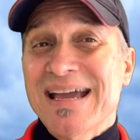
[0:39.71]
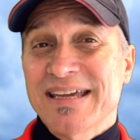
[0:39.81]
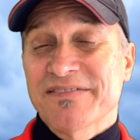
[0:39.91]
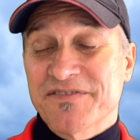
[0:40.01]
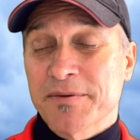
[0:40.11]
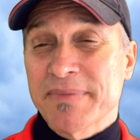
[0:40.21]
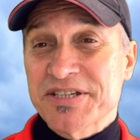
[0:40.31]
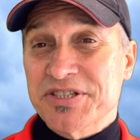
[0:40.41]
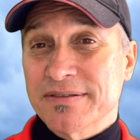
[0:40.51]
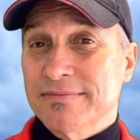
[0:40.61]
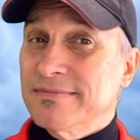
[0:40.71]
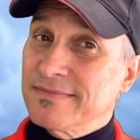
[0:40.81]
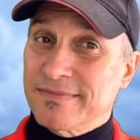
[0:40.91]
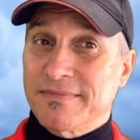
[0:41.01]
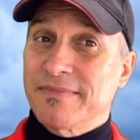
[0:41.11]
information,
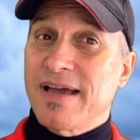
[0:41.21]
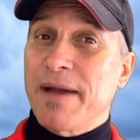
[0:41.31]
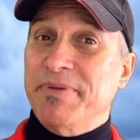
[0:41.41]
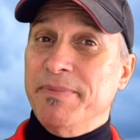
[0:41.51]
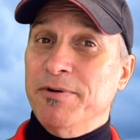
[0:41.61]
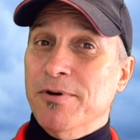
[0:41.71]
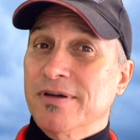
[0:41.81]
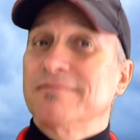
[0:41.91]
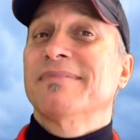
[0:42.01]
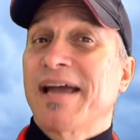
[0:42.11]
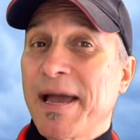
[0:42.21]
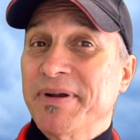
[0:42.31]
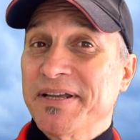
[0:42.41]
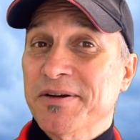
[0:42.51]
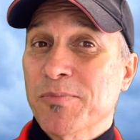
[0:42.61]
happy to be wrong,
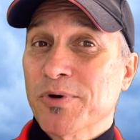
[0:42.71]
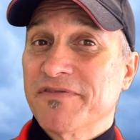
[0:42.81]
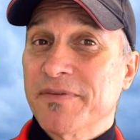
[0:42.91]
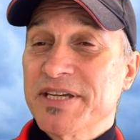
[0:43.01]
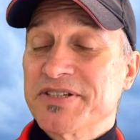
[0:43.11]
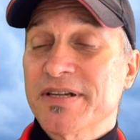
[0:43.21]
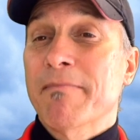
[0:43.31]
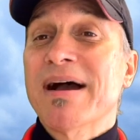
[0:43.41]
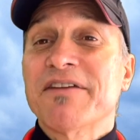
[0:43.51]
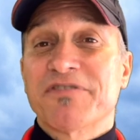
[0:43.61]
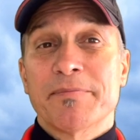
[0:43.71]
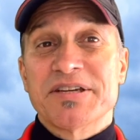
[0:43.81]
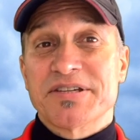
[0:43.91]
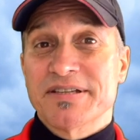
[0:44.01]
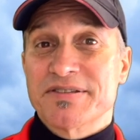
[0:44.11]
happy to hear more information. My
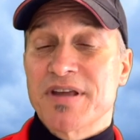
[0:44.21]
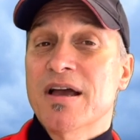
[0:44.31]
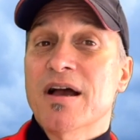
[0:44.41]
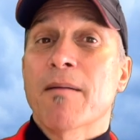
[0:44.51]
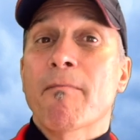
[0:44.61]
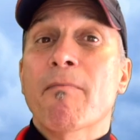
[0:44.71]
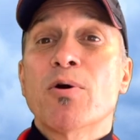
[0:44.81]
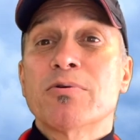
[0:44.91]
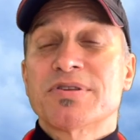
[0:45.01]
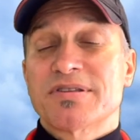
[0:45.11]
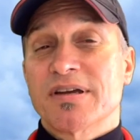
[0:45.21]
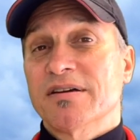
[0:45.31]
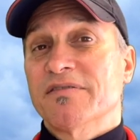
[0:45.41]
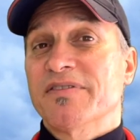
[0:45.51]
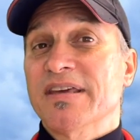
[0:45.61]
information is most
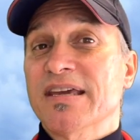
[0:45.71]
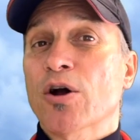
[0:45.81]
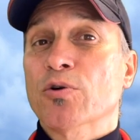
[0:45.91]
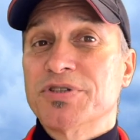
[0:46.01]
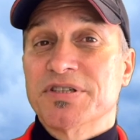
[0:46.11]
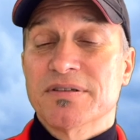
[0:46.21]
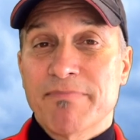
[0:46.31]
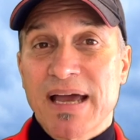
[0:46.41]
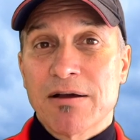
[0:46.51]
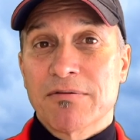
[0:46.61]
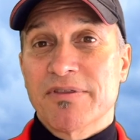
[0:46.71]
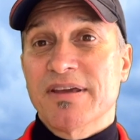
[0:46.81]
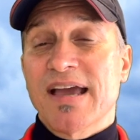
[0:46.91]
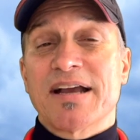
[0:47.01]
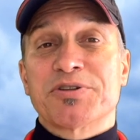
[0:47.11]
of the ocean bound,
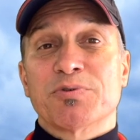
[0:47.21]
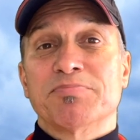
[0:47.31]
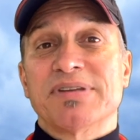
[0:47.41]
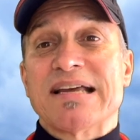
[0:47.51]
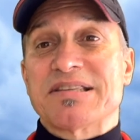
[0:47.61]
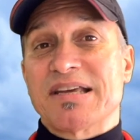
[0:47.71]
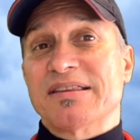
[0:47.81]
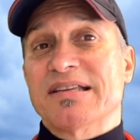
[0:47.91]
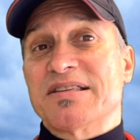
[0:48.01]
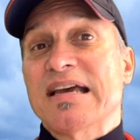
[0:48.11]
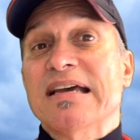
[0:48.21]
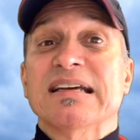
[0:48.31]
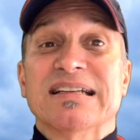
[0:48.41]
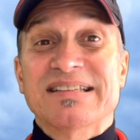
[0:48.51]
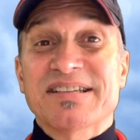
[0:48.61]
the actual plastic that's
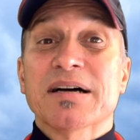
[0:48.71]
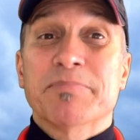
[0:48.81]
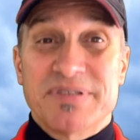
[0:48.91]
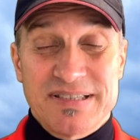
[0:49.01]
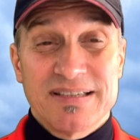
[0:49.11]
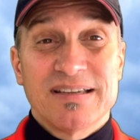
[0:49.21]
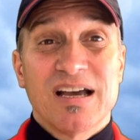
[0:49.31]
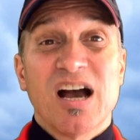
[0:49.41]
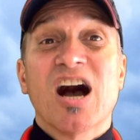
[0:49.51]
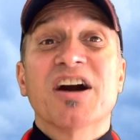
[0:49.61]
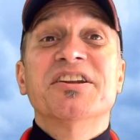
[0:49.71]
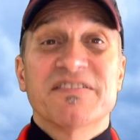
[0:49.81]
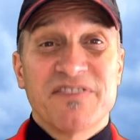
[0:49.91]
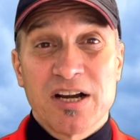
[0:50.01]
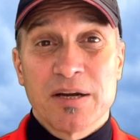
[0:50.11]
dumped
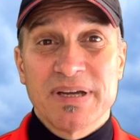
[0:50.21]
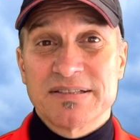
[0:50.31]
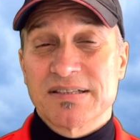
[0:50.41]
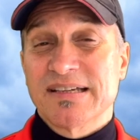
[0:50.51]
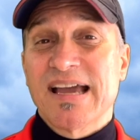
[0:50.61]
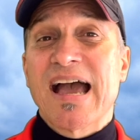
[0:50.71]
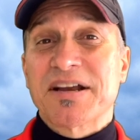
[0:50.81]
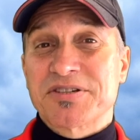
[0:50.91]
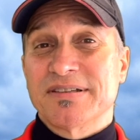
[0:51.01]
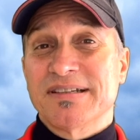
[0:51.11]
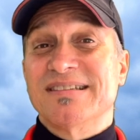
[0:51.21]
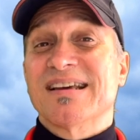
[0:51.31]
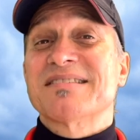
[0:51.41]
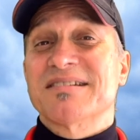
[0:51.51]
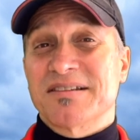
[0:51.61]
unenvironmentally actually
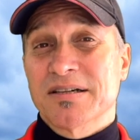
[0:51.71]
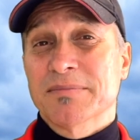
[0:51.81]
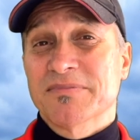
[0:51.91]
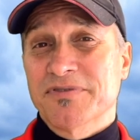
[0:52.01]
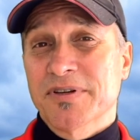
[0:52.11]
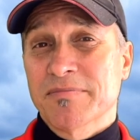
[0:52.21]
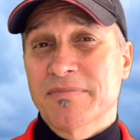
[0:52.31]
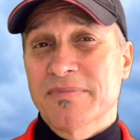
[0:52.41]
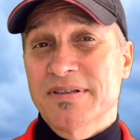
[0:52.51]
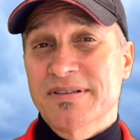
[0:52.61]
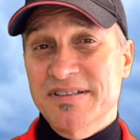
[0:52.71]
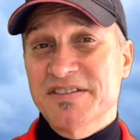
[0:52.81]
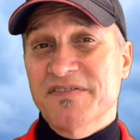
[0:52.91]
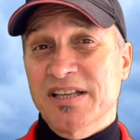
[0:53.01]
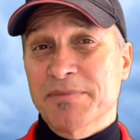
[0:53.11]
doesn't come from
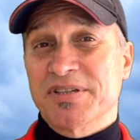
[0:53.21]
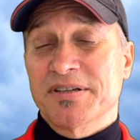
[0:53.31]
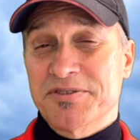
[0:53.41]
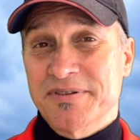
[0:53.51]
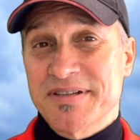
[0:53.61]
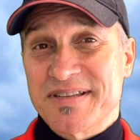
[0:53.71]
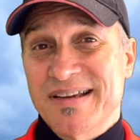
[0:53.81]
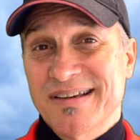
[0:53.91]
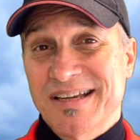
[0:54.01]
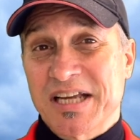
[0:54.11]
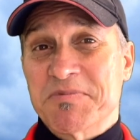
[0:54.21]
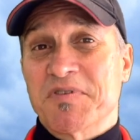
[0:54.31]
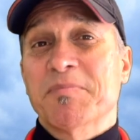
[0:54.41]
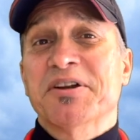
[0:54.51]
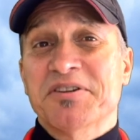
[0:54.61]
developed countries. It comes
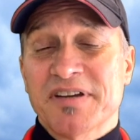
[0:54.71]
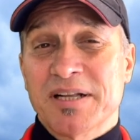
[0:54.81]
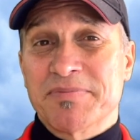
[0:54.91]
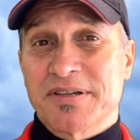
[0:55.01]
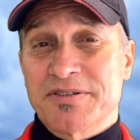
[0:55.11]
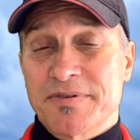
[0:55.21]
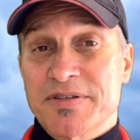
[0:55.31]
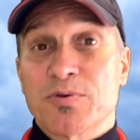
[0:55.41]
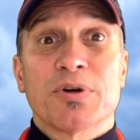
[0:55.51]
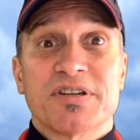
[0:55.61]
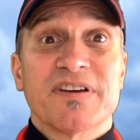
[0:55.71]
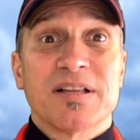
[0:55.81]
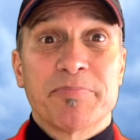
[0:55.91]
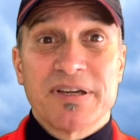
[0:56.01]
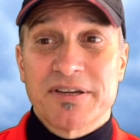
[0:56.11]
from undeveloped countries or
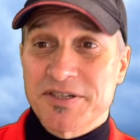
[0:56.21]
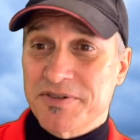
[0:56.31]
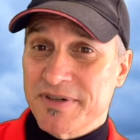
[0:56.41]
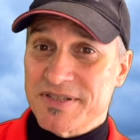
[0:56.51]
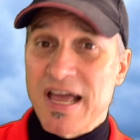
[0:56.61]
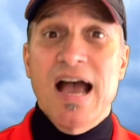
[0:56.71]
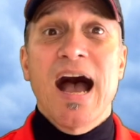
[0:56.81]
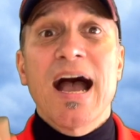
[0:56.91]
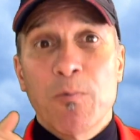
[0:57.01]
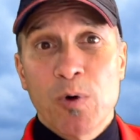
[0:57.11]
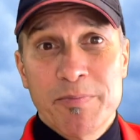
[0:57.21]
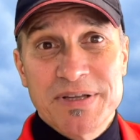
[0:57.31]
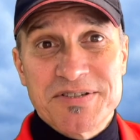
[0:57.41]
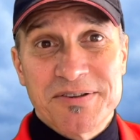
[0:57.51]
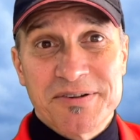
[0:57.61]
developing countries. I won't
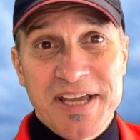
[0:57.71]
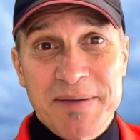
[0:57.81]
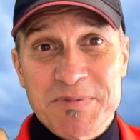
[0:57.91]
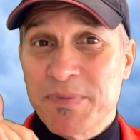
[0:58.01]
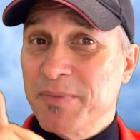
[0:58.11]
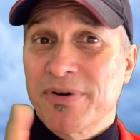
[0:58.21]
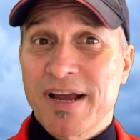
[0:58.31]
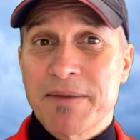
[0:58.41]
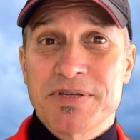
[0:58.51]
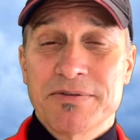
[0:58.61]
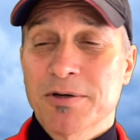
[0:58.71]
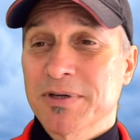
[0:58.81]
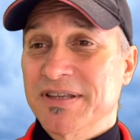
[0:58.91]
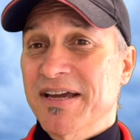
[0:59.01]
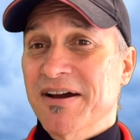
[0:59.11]
mention their names, but perhaps you know
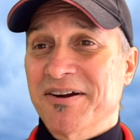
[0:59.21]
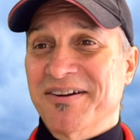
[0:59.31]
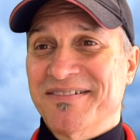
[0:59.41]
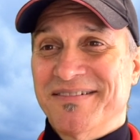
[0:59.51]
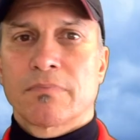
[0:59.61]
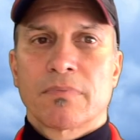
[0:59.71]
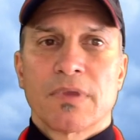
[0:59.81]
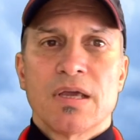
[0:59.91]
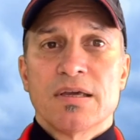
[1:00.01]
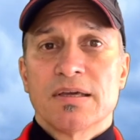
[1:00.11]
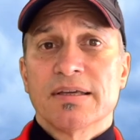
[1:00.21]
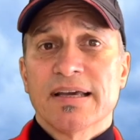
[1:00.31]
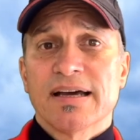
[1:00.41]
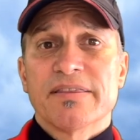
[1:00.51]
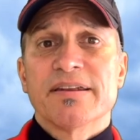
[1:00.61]
what they are.
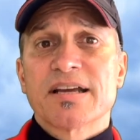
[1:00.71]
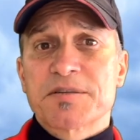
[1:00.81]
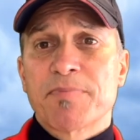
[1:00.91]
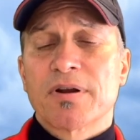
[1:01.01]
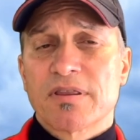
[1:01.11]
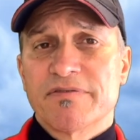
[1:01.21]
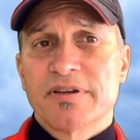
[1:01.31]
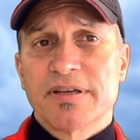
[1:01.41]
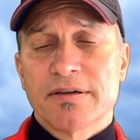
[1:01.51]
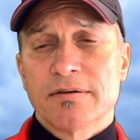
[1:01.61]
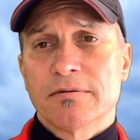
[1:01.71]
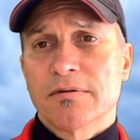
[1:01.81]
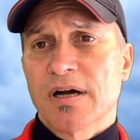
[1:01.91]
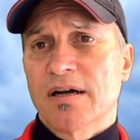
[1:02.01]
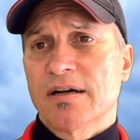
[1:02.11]
Yeah, the next part of the
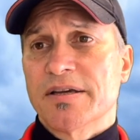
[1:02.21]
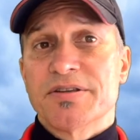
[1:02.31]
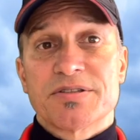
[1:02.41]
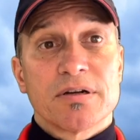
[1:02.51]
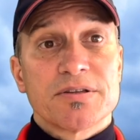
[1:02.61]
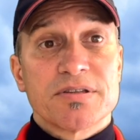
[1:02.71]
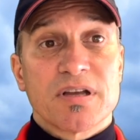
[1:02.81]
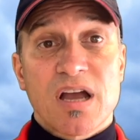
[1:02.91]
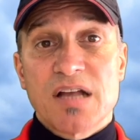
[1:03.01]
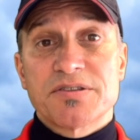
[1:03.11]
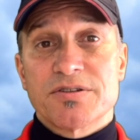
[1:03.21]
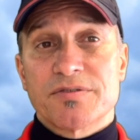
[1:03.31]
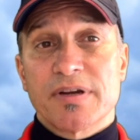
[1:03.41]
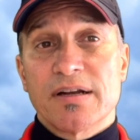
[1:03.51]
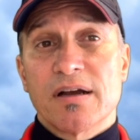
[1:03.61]
video, he starts to
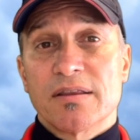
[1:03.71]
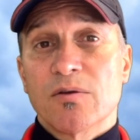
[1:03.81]
concentrate on the